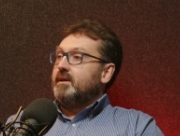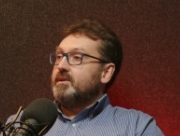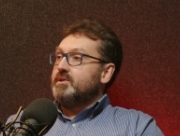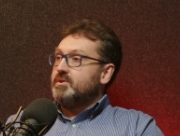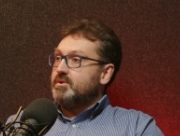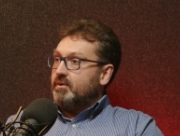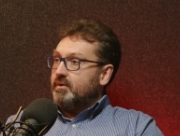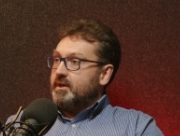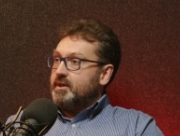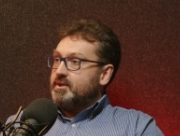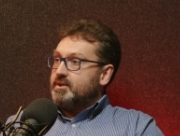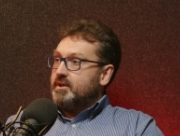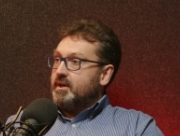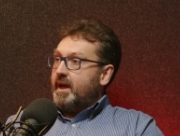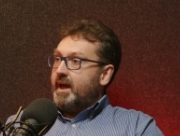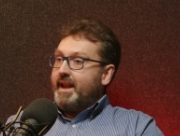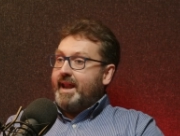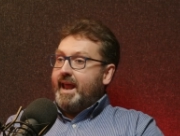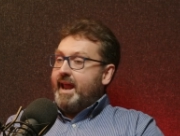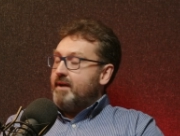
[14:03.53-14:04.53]
storage,
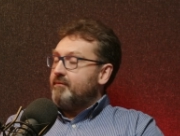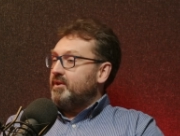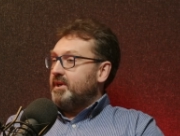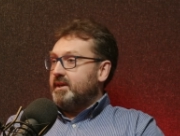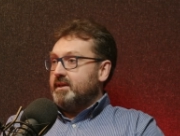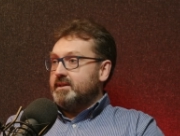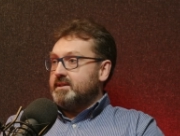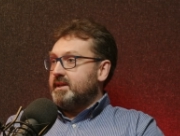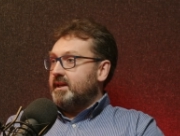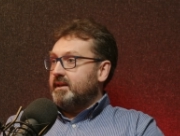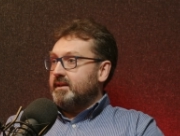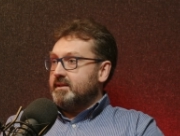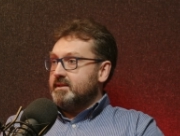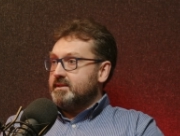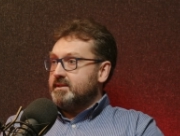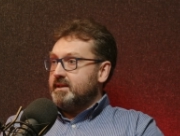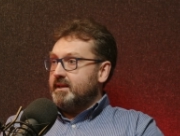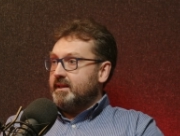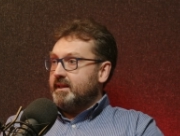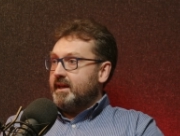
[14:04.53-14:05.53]
and every container can
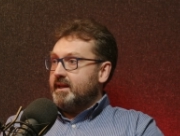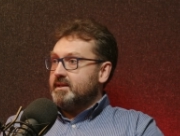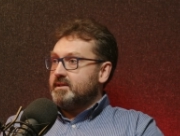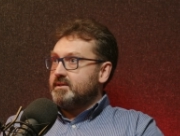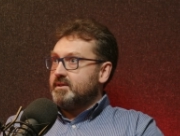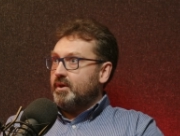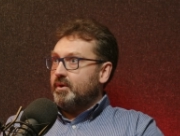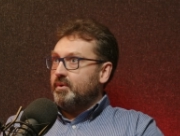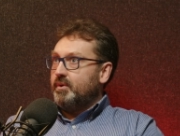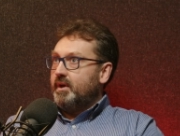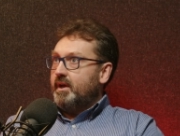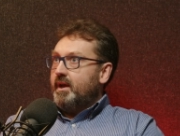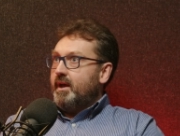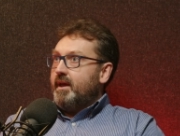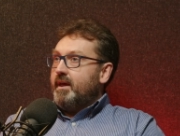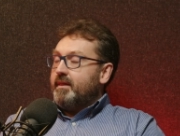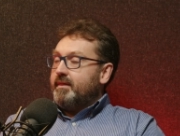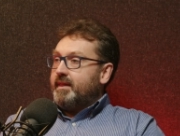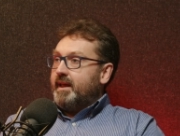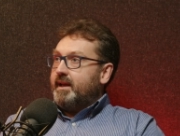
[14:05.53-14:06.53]
see that. So
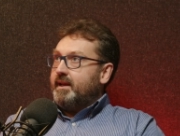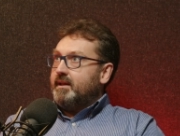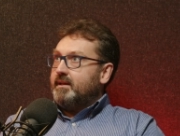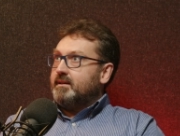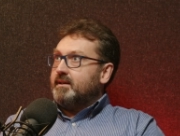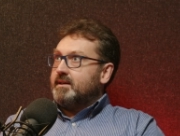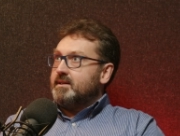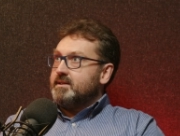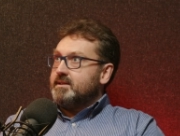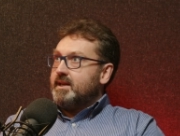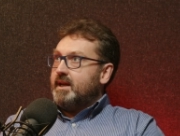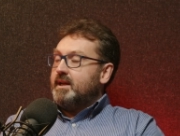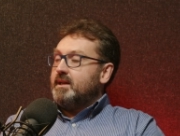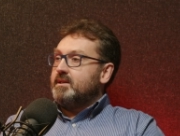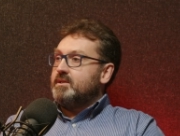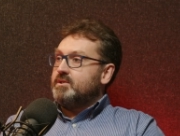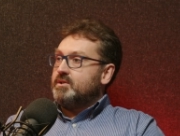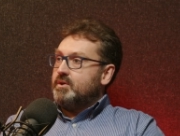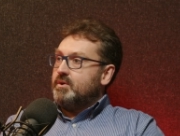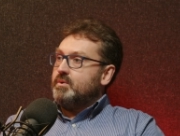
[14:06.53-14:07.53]
the
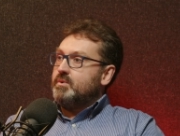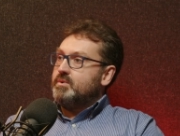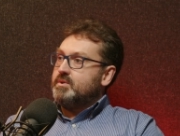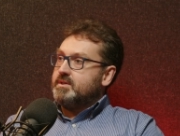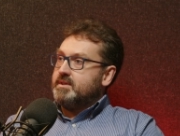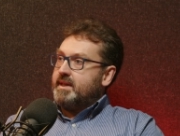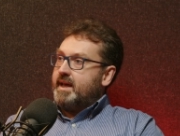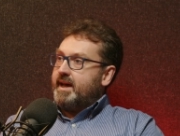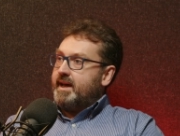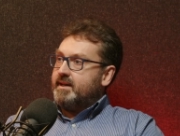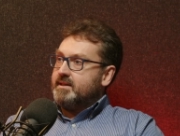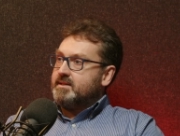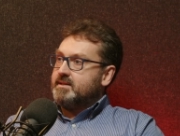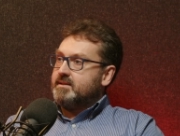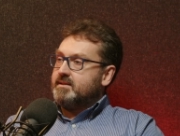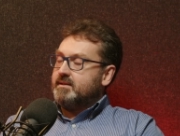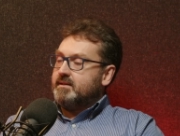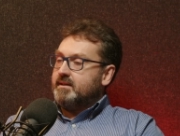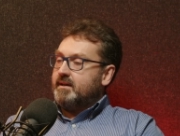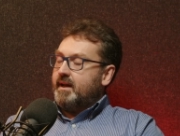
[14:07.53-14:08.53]
containers use
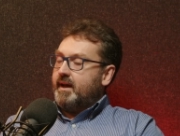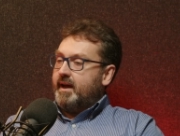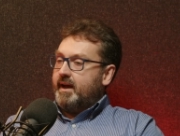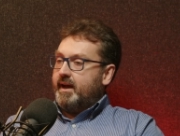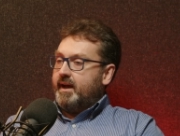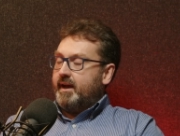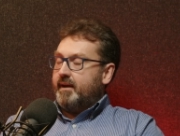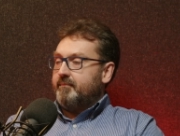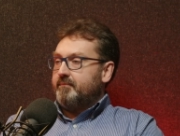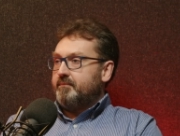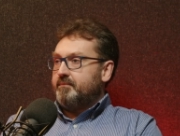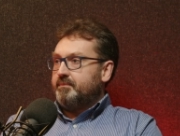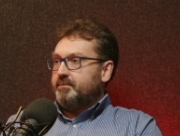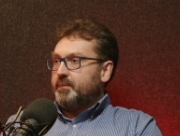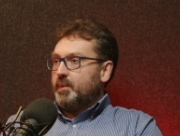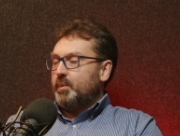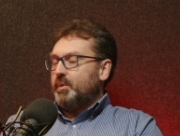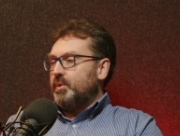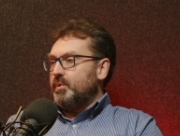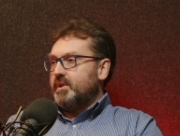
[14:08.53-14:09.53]
that,
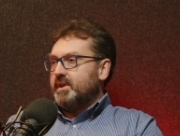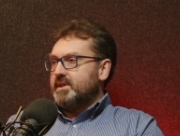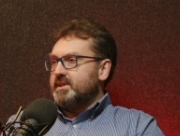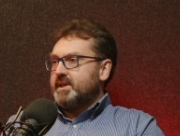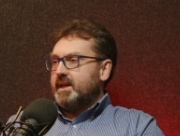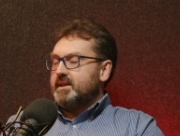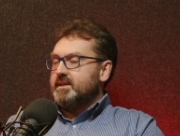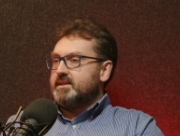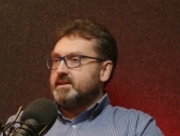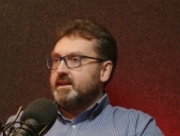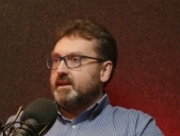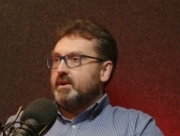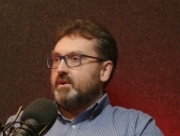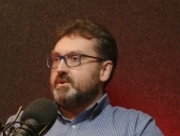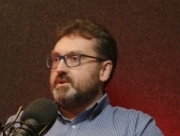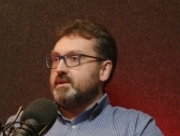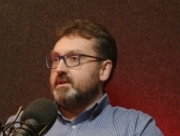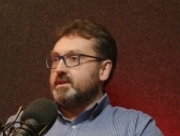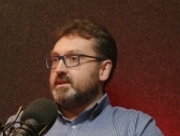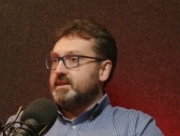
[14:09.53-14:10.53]
we call the containers C
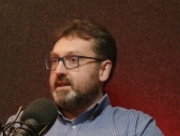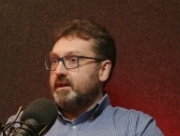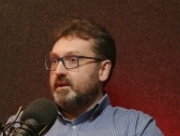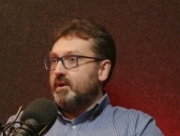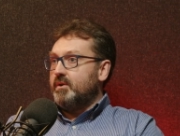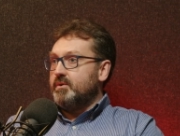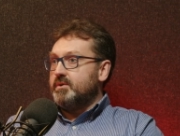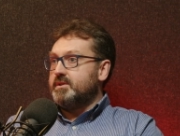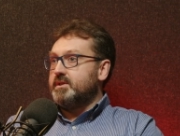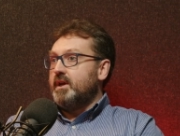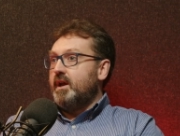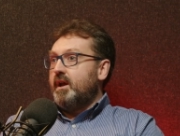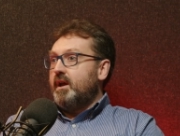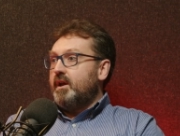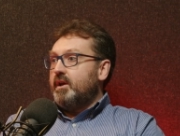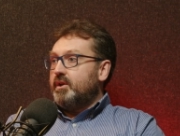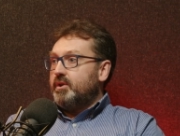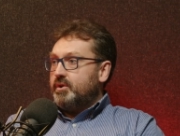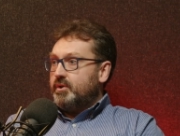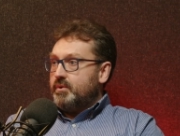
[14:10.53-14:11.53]
nodes. So the C nodes
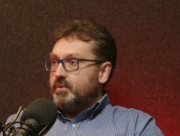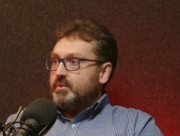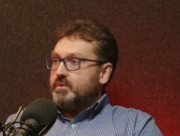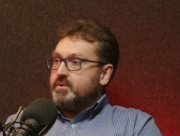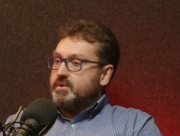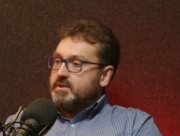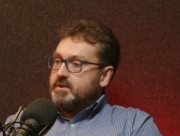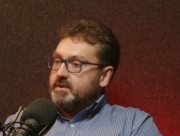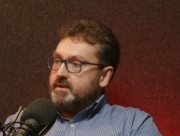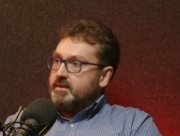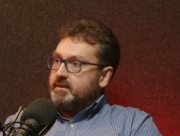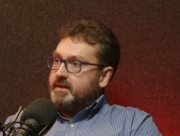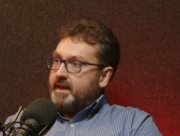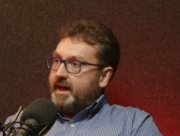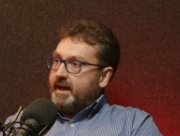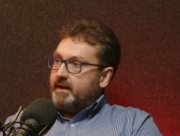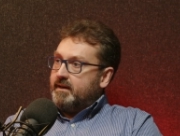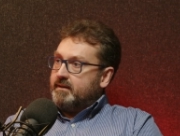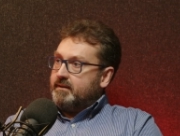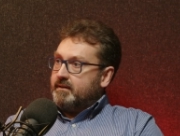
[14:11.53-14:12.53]
use
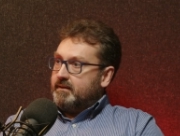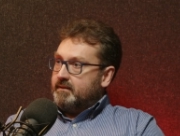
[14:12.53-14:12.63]
that